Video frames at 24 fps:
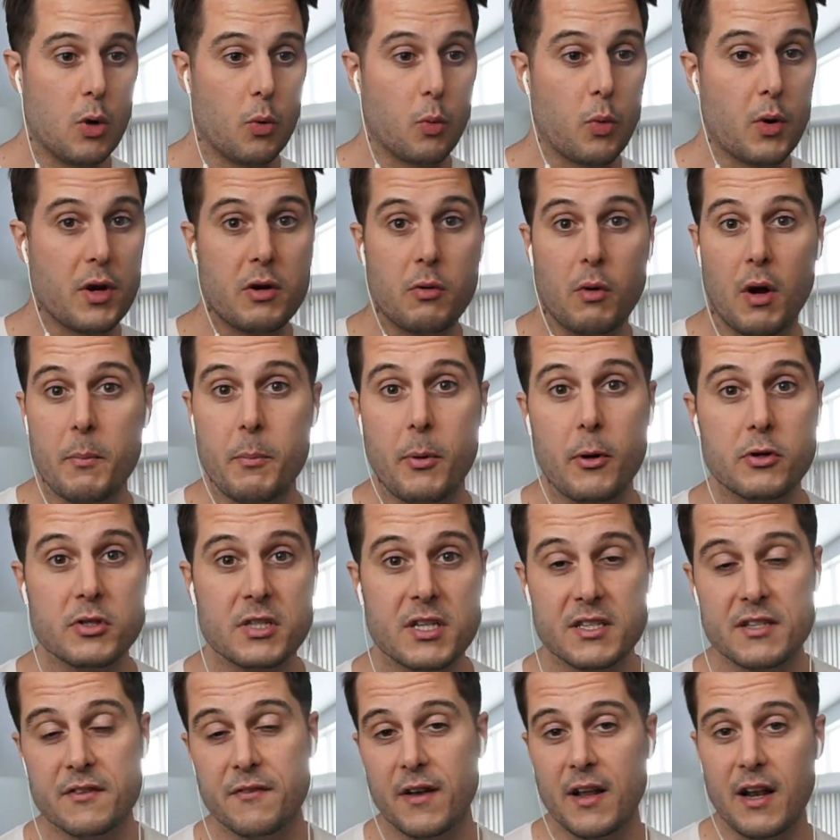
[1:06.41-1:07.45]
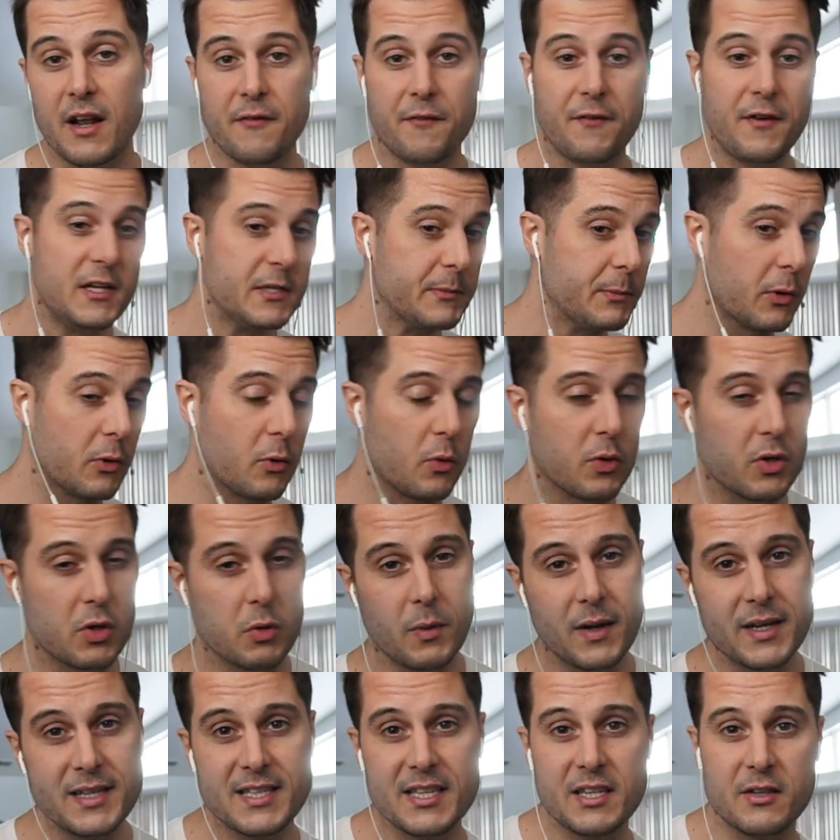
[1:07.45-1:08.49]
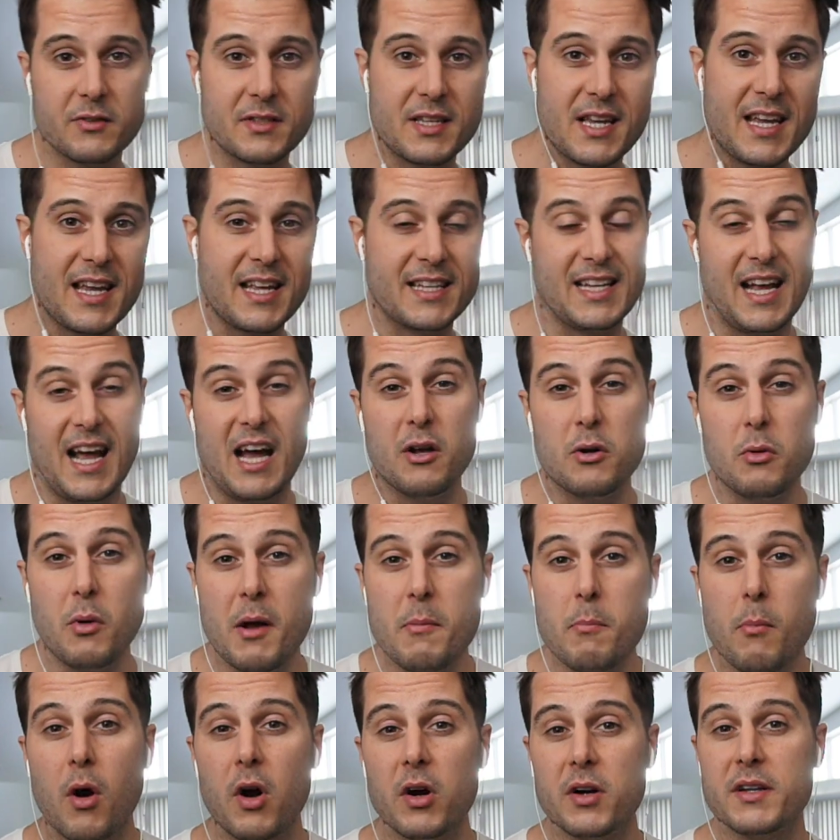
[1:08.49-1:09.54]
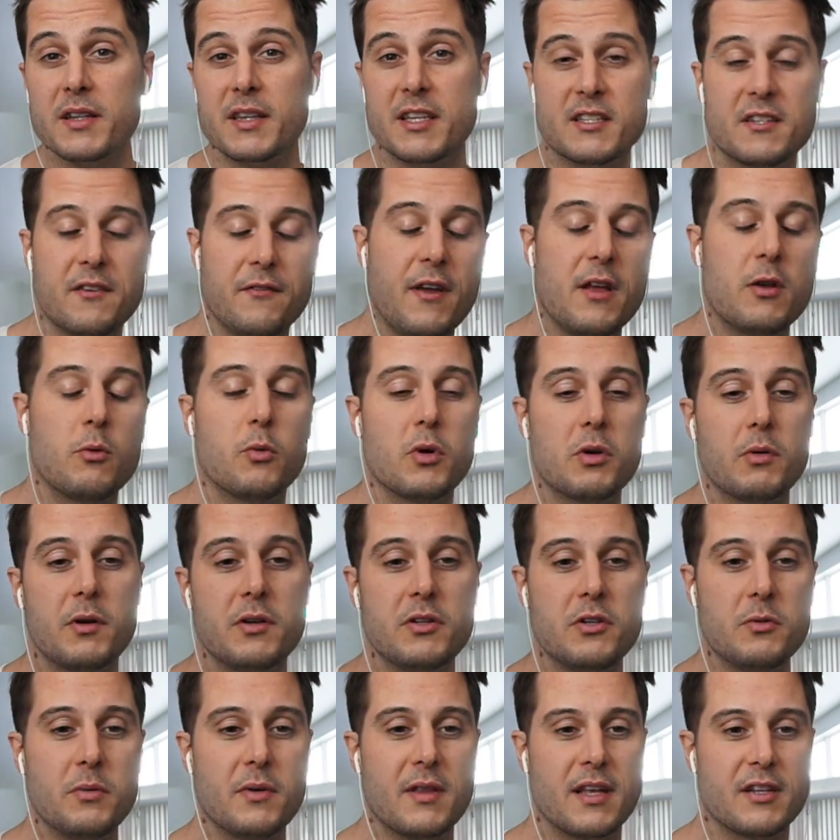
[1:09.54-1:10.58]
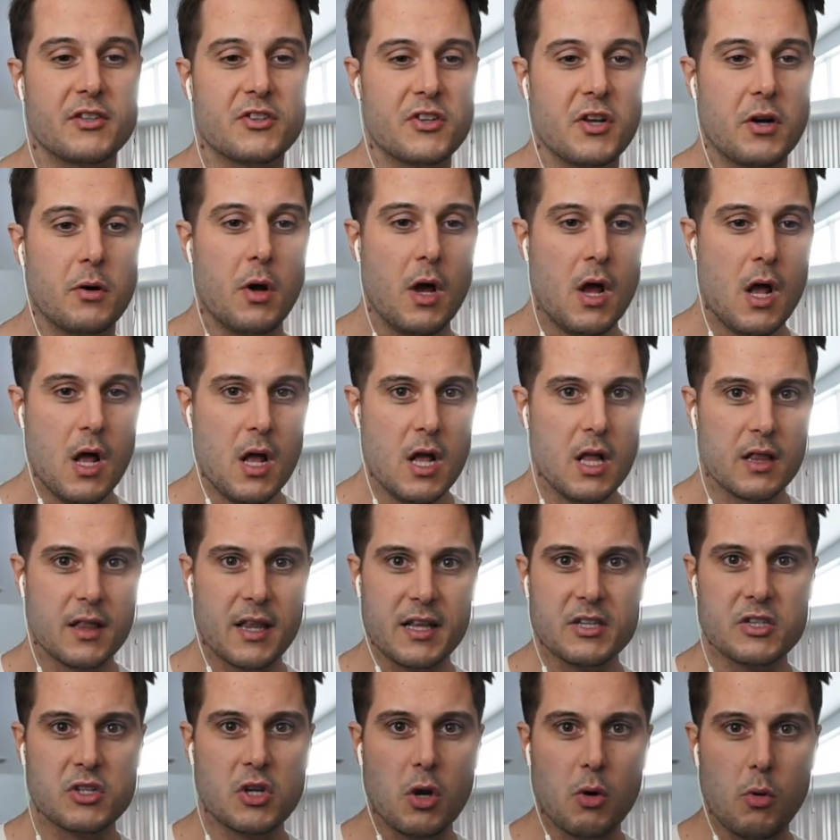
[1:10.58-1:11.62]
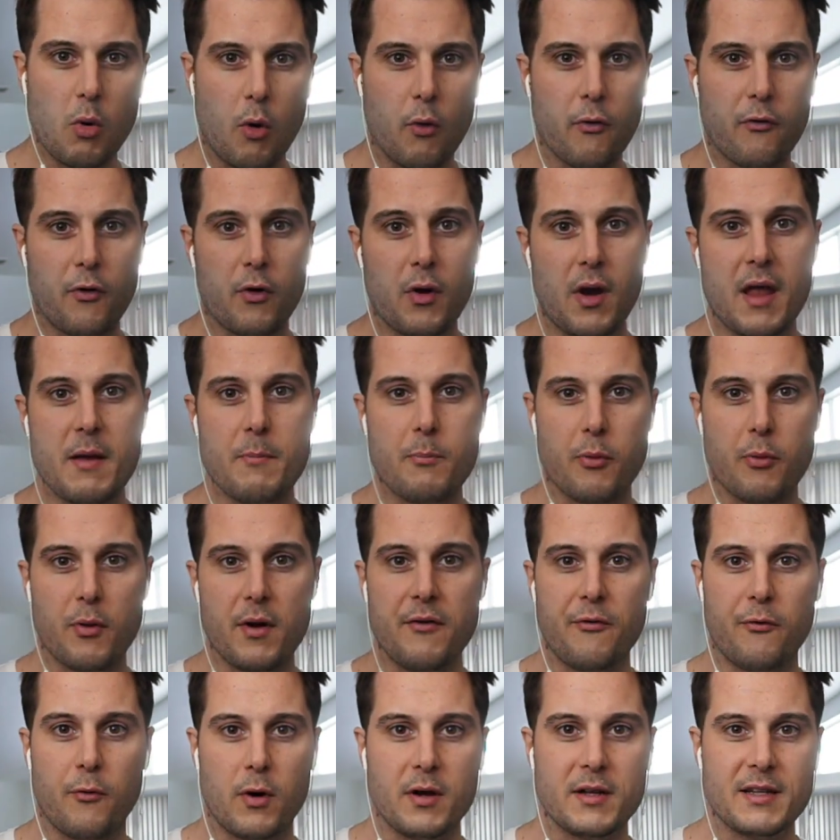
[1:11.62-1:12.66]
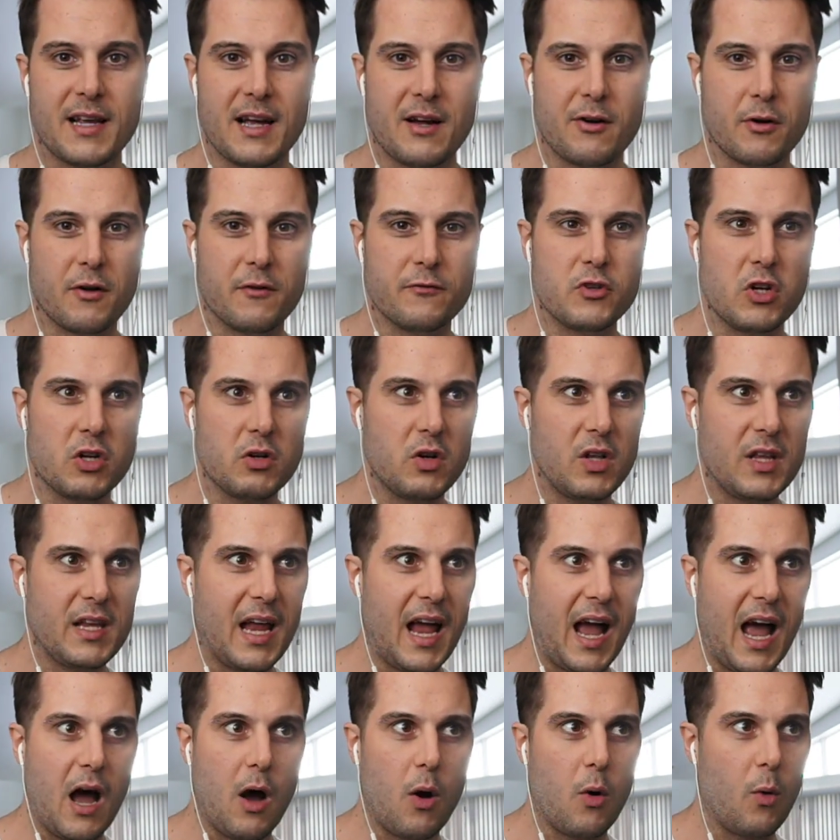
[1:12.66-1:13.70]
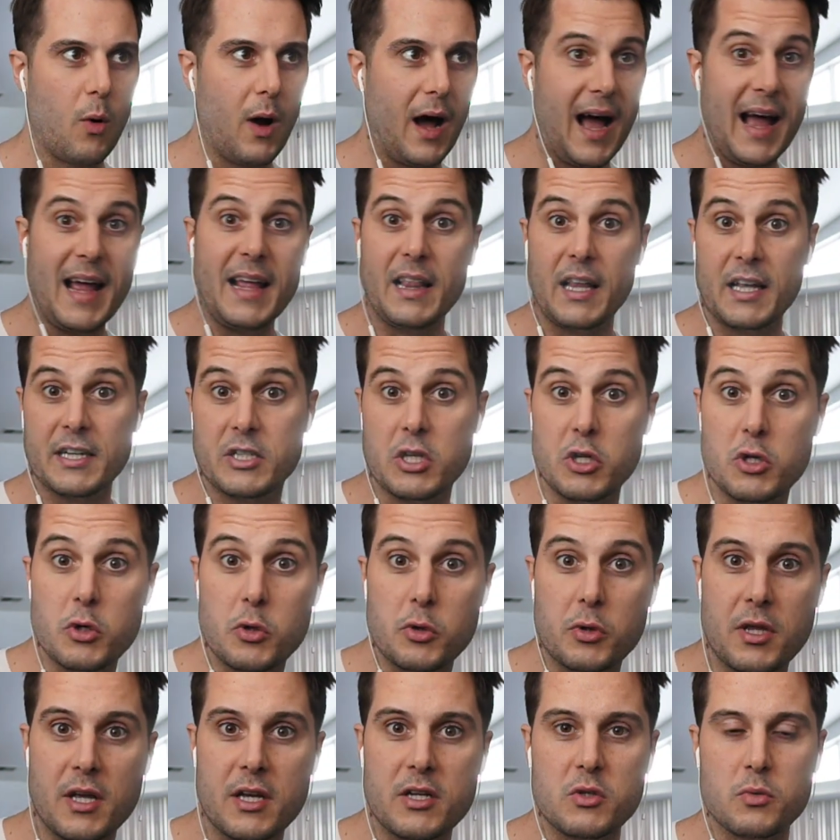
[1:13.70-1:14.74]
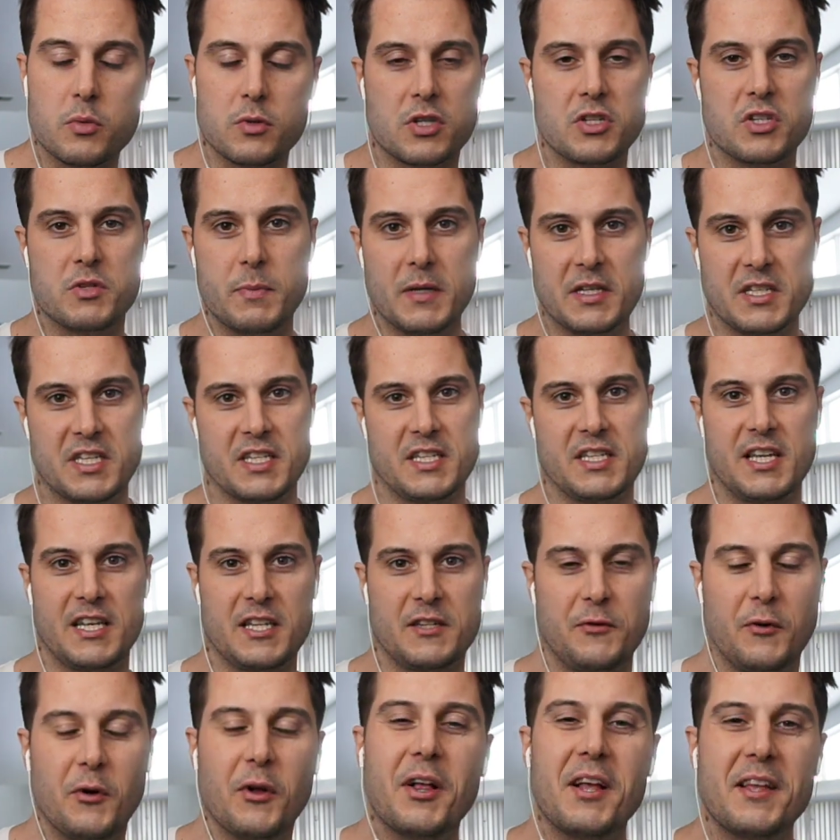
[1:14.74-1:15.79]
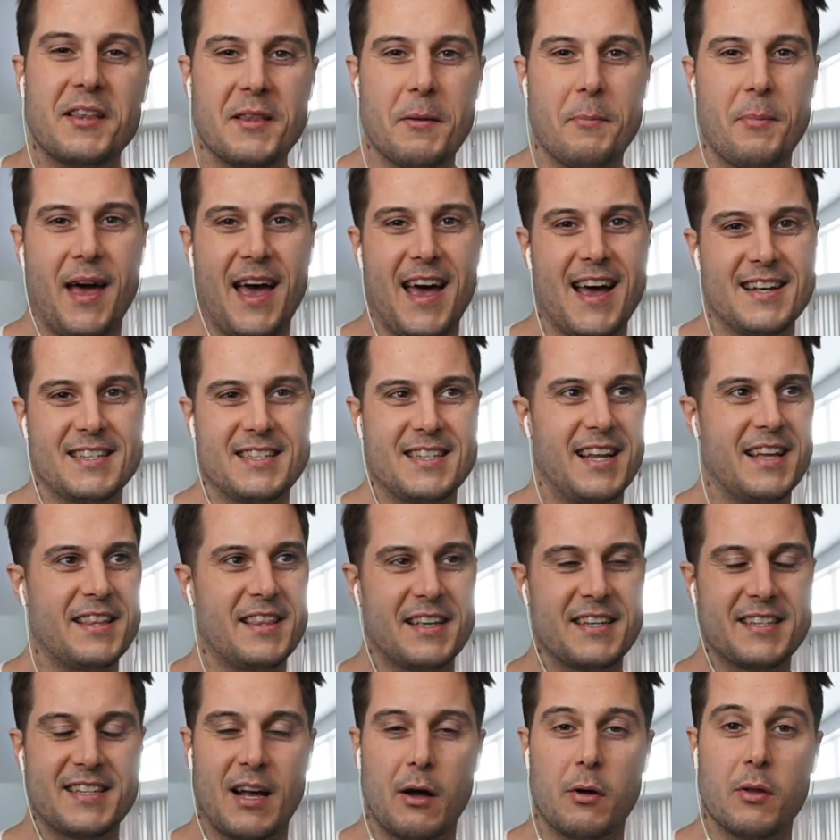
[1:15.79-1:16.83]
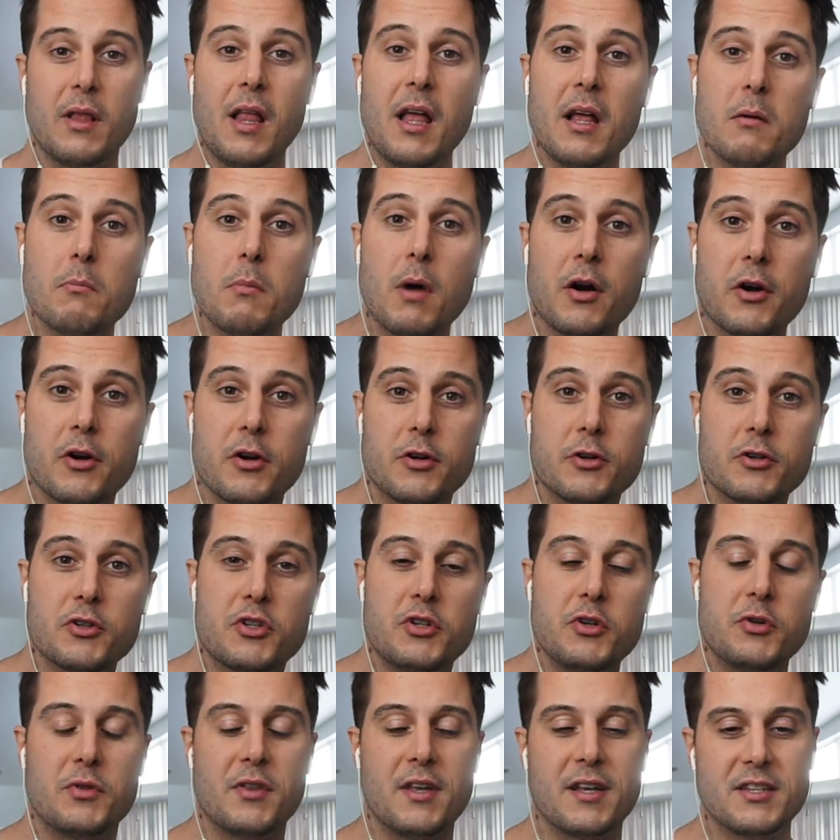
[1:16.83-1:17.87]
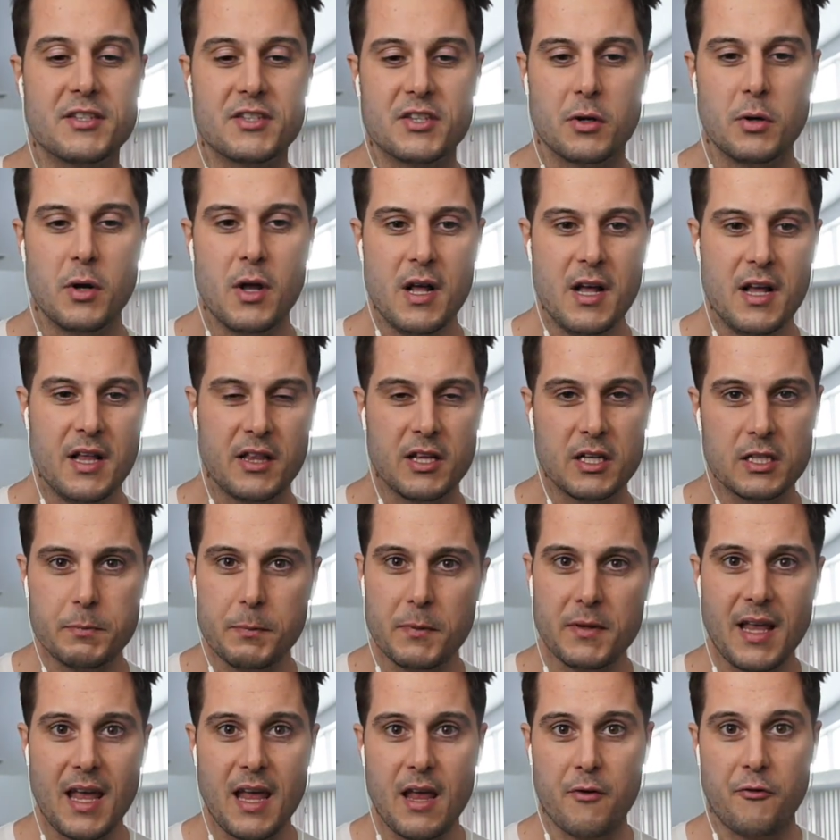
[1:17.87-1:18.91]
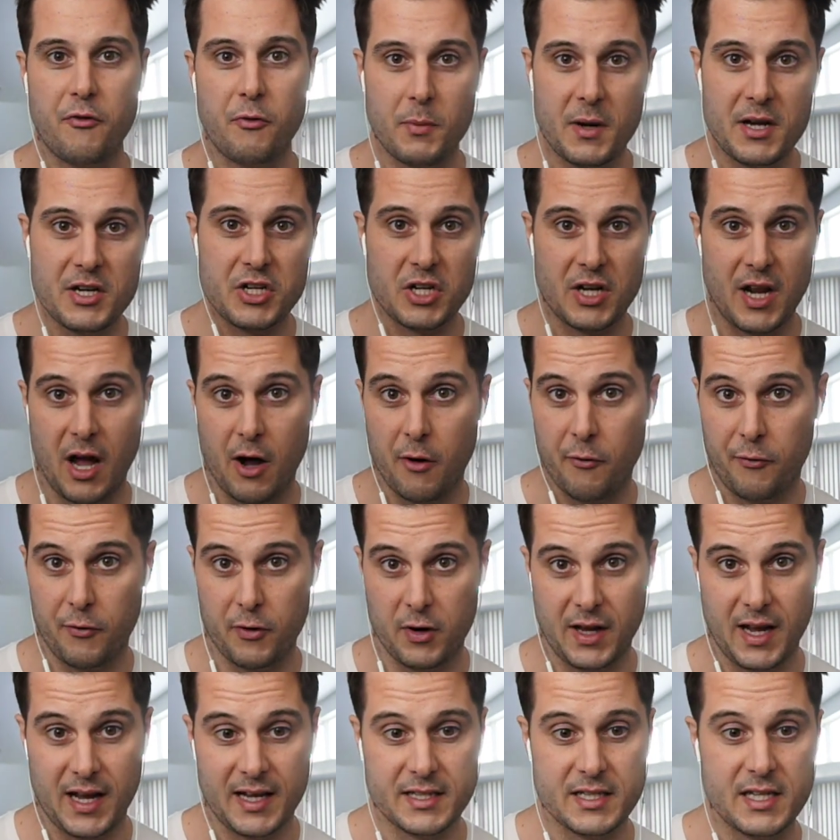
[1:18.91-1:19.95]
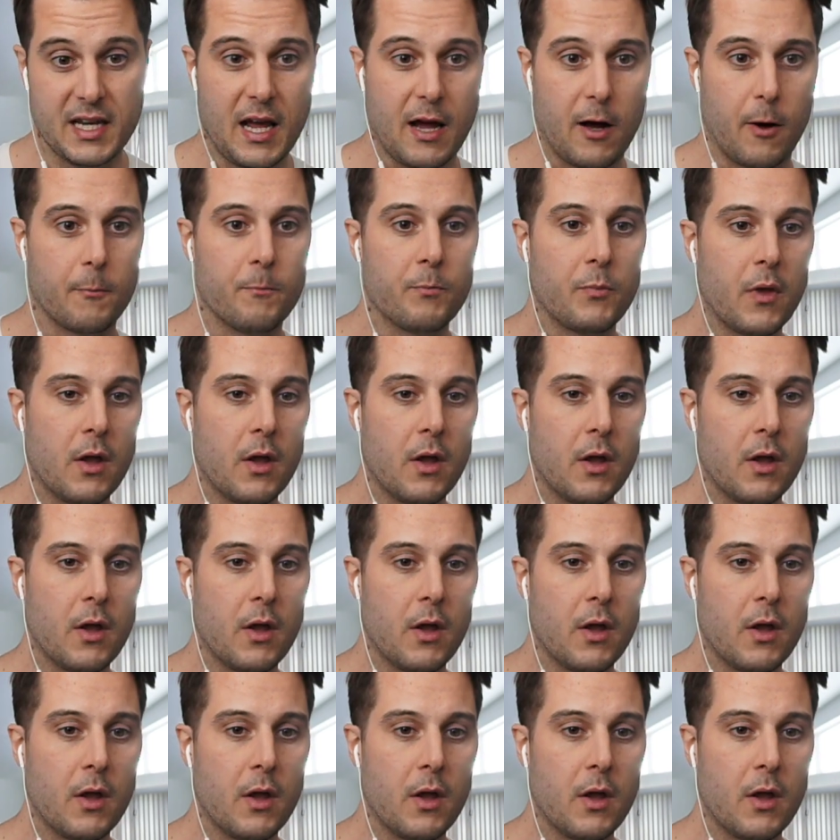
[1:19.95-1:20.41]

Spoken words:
When do I post this event on Facebook? When do I sell tickets? How do I market this event? What do I do with it? So let's go over a brief rundown of generally how I like to do things, which has been successful in the past. And I think it's how a lot of marketers do things. So let's put that information out for you guys now.